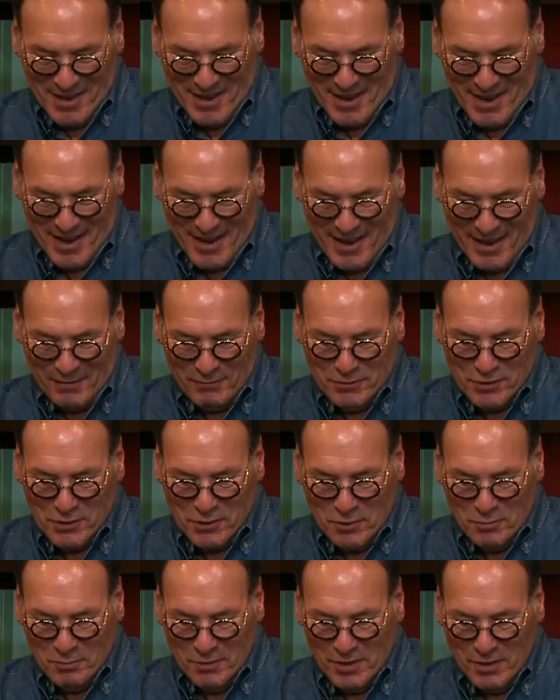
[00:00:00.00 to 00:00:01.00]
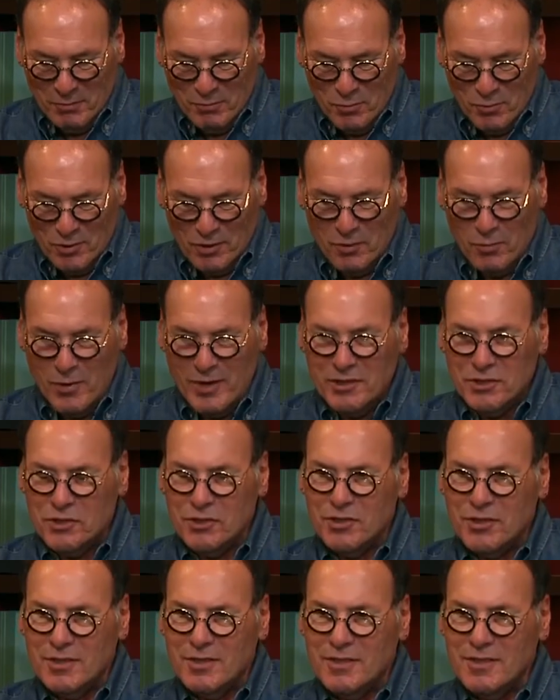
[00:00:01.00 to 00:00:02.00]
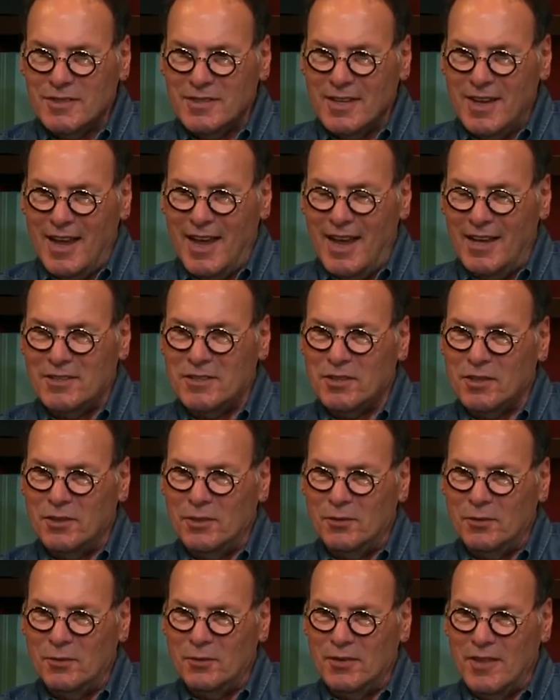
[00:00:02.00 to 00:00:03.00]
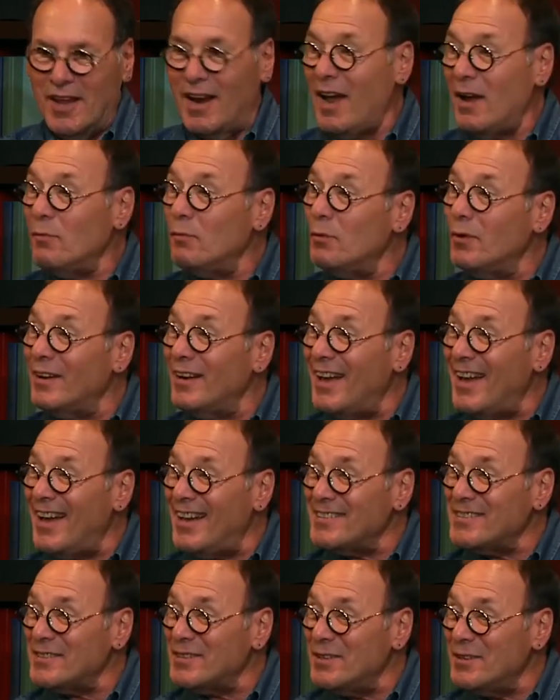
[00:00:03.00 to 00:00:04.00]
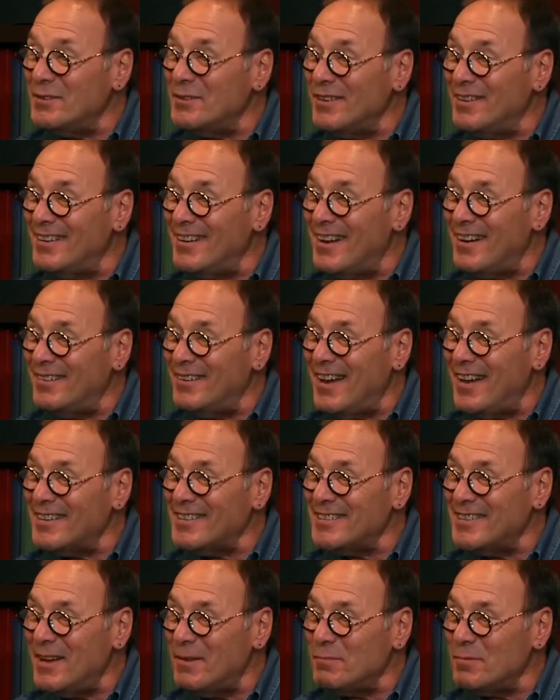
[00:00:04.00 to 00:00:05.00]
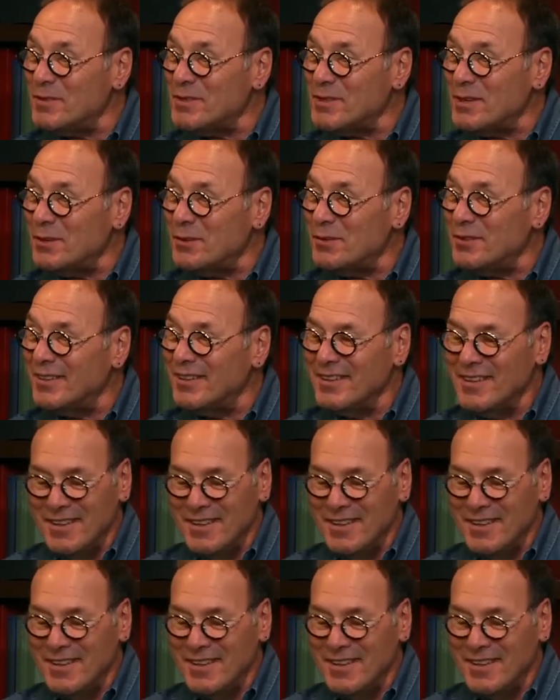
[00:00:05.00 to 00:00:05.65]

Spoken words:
I have so many more questions to ask you that I will ask you in our next episode